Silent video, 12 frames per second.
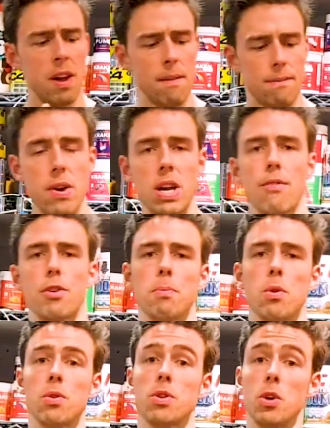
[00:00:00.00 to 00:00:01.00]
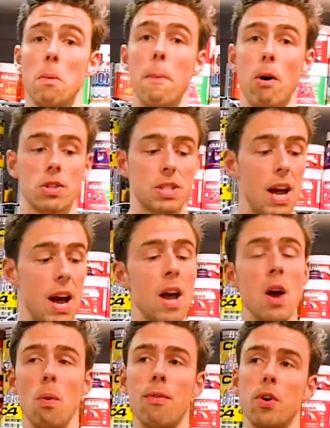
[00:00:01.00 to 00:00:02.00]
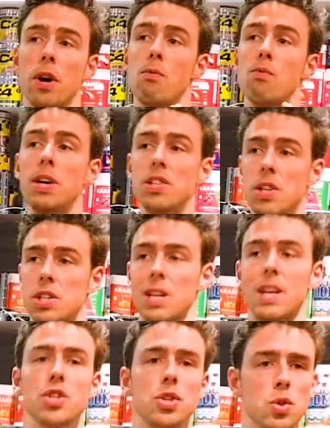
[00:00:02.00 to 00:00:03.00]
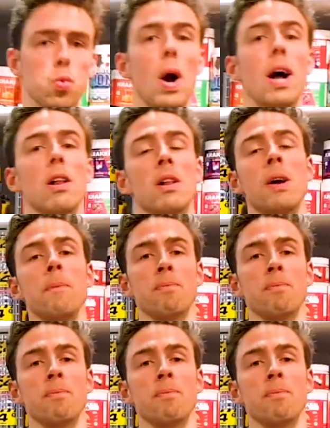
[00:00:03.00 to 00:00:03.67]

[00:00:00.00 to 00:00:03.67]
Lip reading: Very giftable, cute box there. We've got a Reese's selection as well.